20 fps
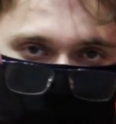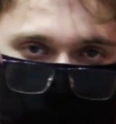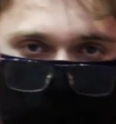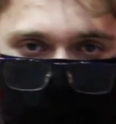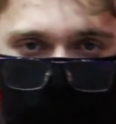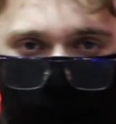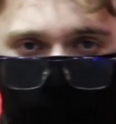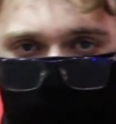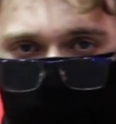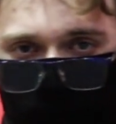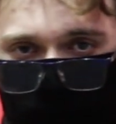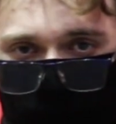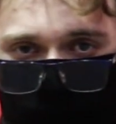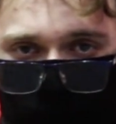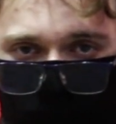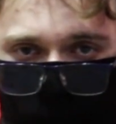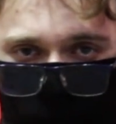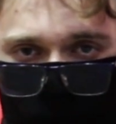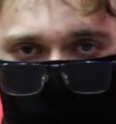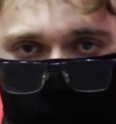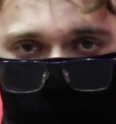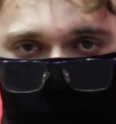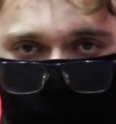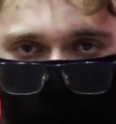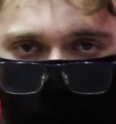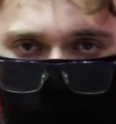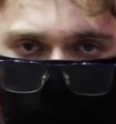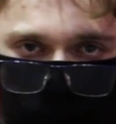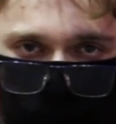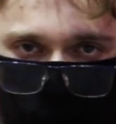the period in between
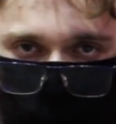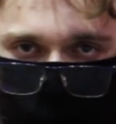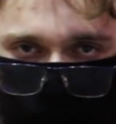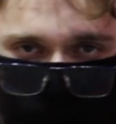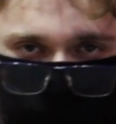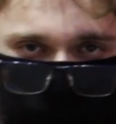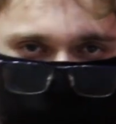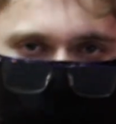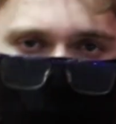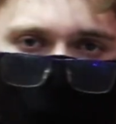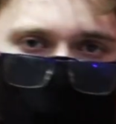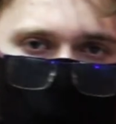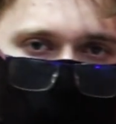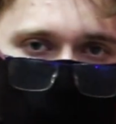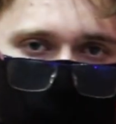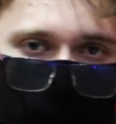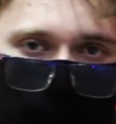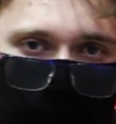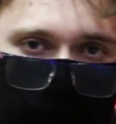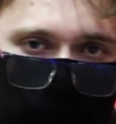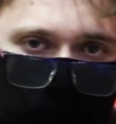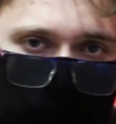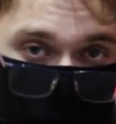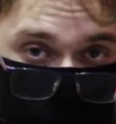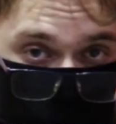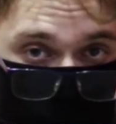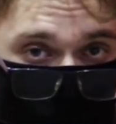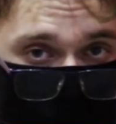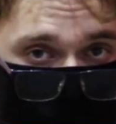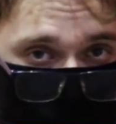shots was so high or
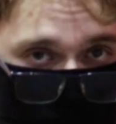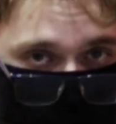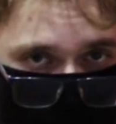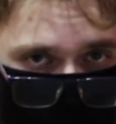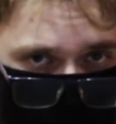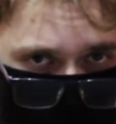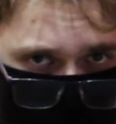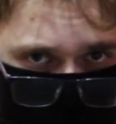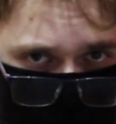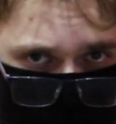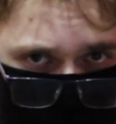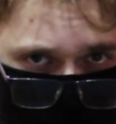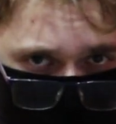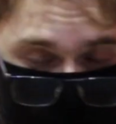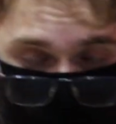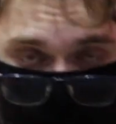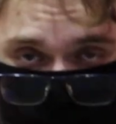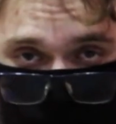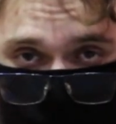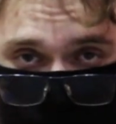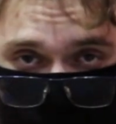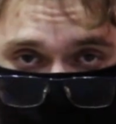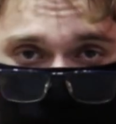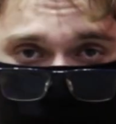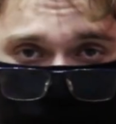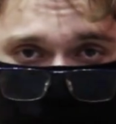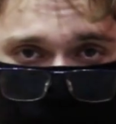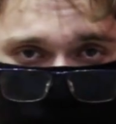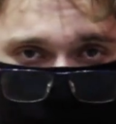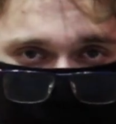so long that the
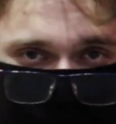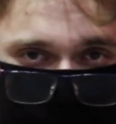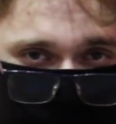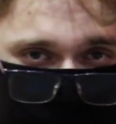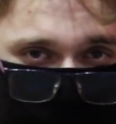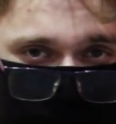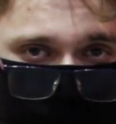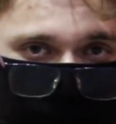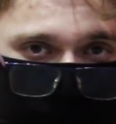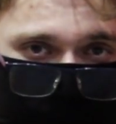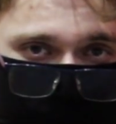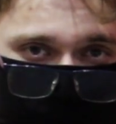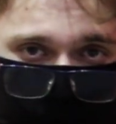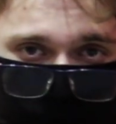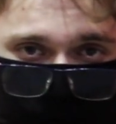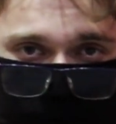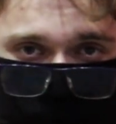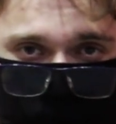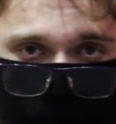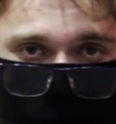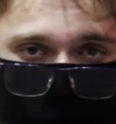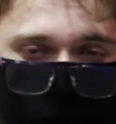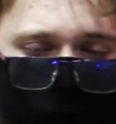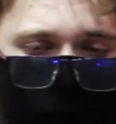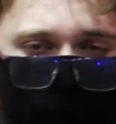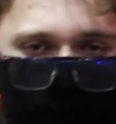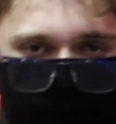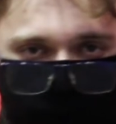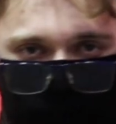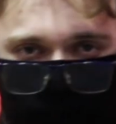rifle basically had too
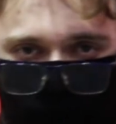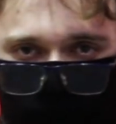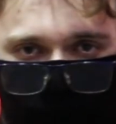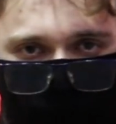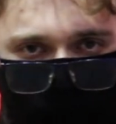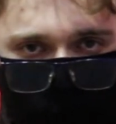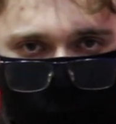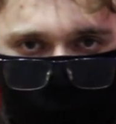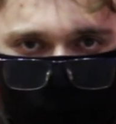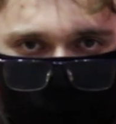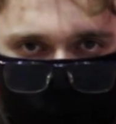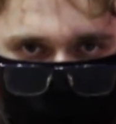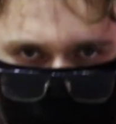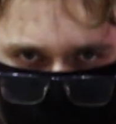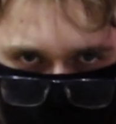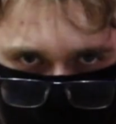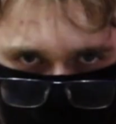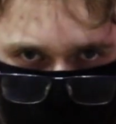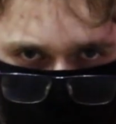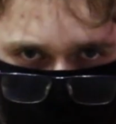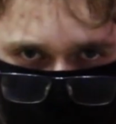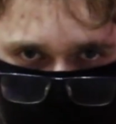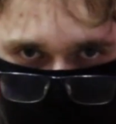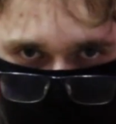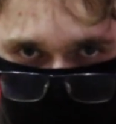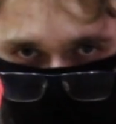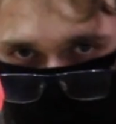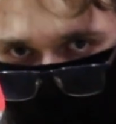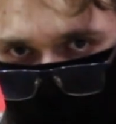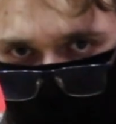much time to move
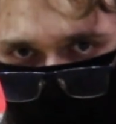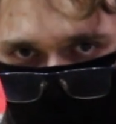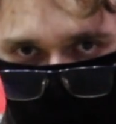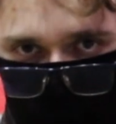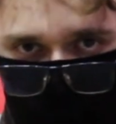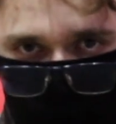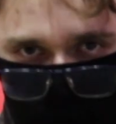in between